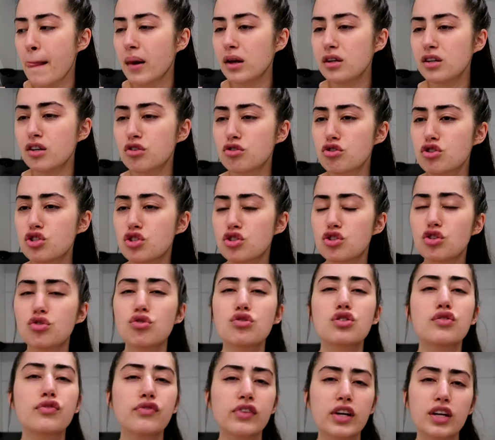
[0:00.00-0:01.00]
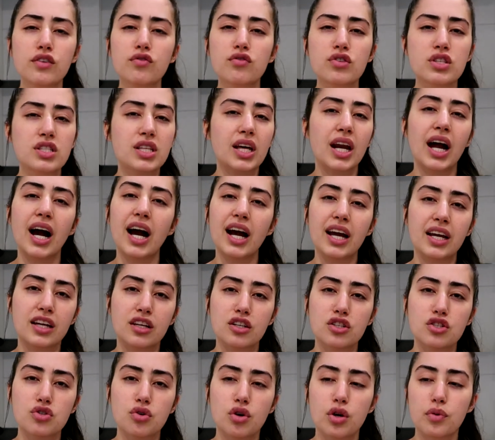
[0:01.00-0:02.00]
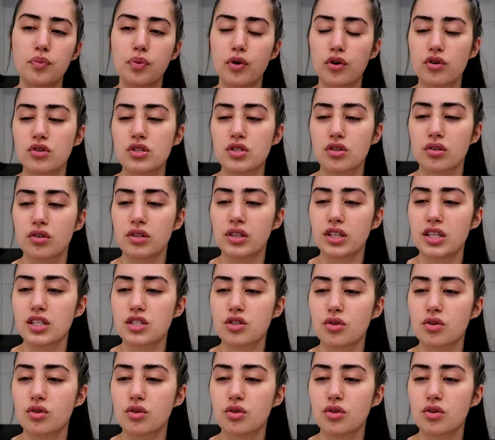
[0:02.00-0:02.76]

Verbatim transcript: yeah, just use flavors that I enjoy personally.